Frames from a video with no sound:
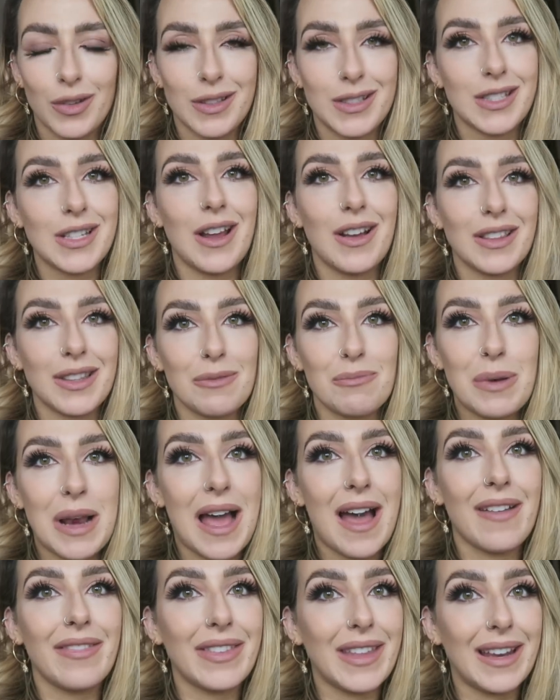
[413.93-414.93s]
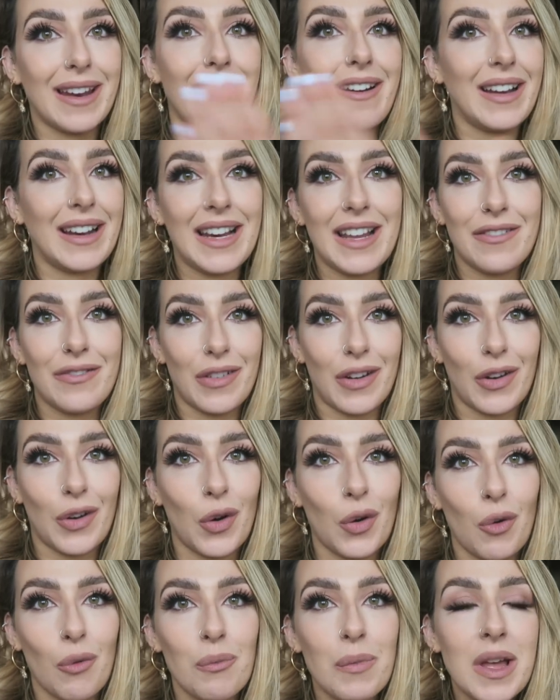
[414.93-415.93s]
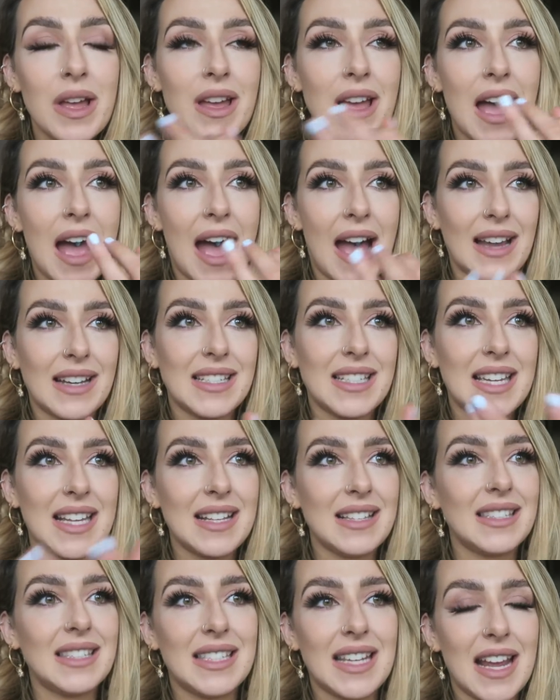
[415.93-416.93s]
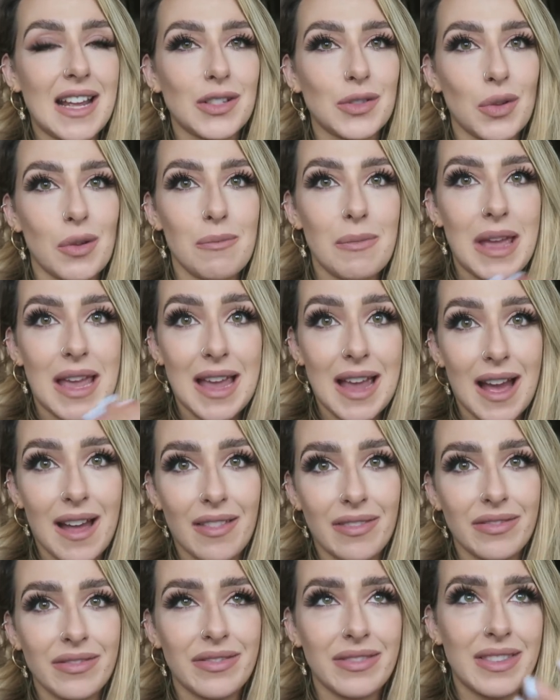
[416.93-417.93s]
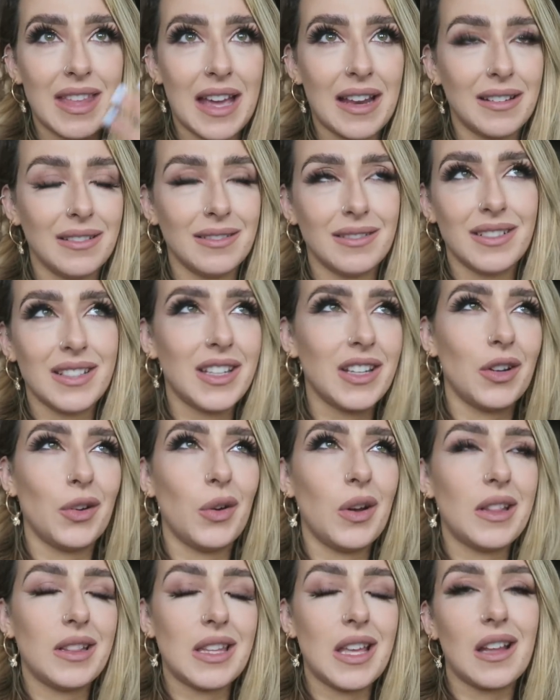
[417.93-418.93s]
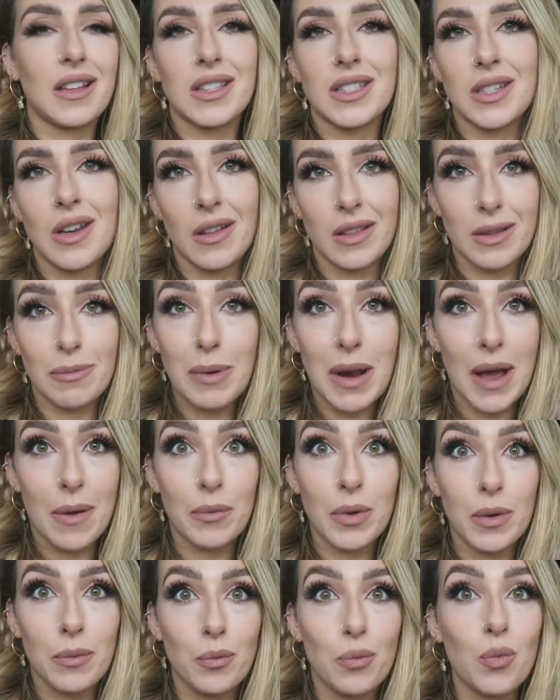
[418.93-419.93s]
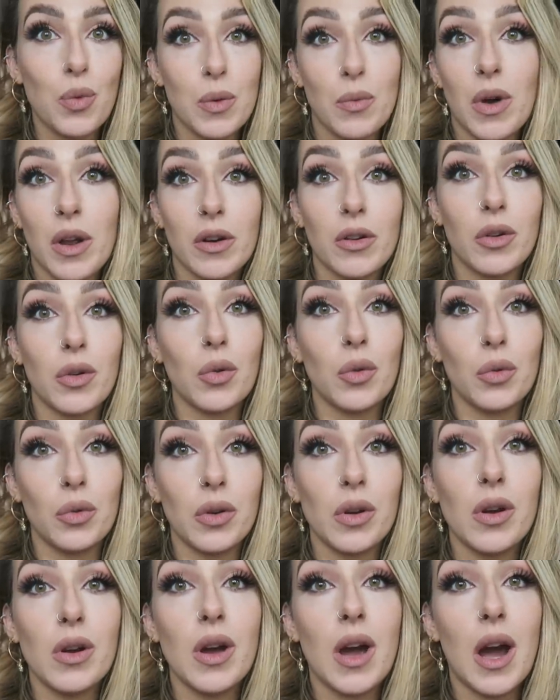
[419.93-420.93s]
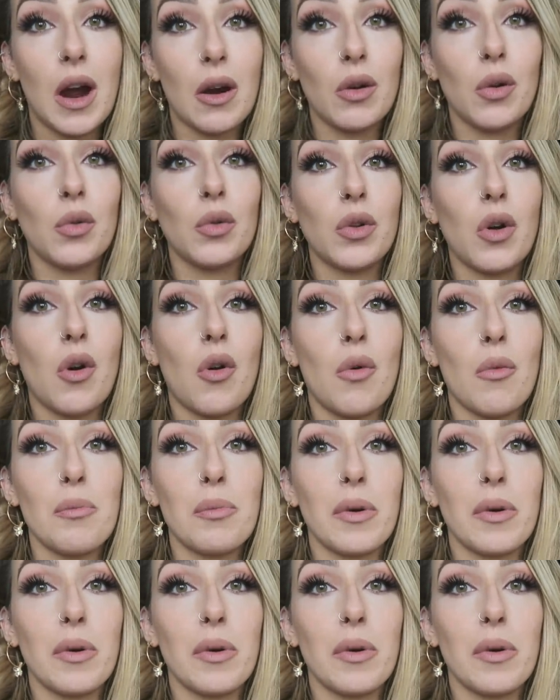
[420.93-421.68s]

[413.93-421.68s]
It's not the plan that I live at home and he stays with me. And then, you know, that's not the plan. We, we want our own, our own home.